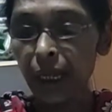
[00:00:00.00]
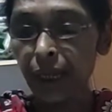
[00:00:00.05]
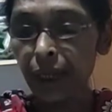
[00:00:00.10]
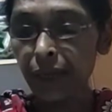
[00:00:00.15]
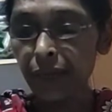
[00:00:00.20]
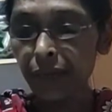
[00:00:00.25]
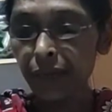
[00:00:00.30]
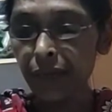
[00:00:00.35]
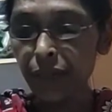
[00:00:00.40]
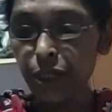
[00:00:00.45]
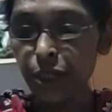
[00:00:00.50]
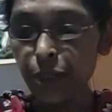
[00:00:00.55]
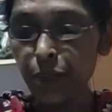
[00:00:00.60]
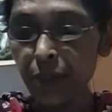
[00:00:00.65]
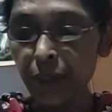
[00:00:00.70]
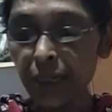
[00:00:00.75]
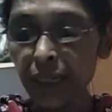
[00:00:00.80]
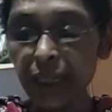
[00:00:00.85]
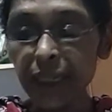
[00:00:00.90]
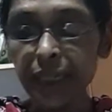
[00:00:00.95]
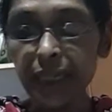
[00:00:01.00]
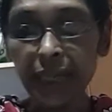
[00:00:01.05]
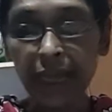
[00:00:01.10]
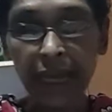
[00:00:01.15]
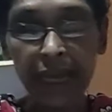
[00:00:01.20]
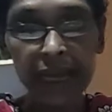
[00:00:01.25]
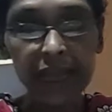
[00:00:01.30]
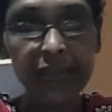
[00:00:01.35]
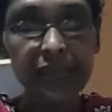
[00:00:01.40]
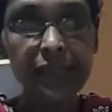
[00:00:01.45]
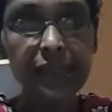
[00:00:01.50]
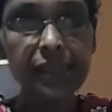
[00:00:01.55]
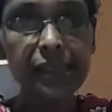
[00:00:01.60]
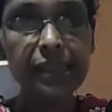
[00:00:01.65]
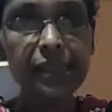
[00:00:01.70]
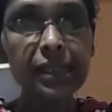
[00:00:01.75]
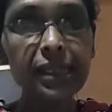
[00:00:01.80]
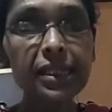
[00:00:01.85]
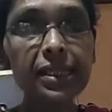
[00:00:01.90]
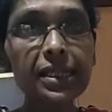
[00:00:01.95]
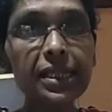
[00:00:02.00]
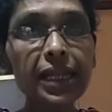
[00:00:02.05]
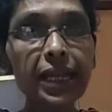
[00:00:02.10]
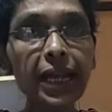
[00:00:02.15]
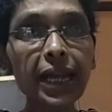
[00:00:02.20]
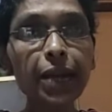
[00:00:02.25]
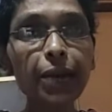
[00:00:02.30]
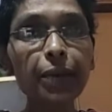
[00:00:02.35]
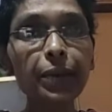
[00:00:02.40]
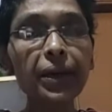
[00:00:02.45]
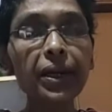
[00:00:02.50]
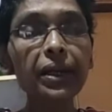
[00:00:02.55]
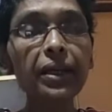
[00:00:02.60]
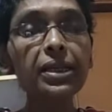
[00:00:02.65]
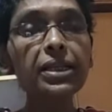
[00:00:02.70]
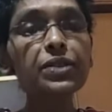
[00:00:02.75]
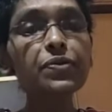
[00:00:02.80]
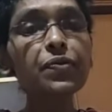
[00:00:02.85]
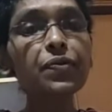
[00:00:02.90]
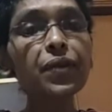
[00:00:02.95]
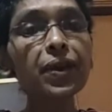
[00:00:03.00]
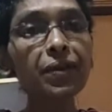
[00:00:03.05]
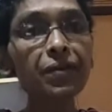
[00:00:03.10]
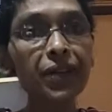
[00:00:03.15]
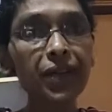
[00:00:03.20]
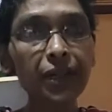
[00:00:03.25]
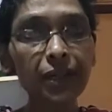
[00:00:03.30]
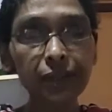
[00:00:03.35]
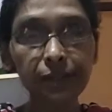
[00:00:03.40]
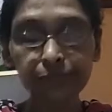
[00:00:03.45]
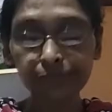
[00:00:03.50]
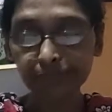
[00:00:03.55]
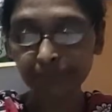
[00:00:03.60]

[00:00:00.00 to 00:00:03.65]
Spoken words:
The first one is less, the second one is favor.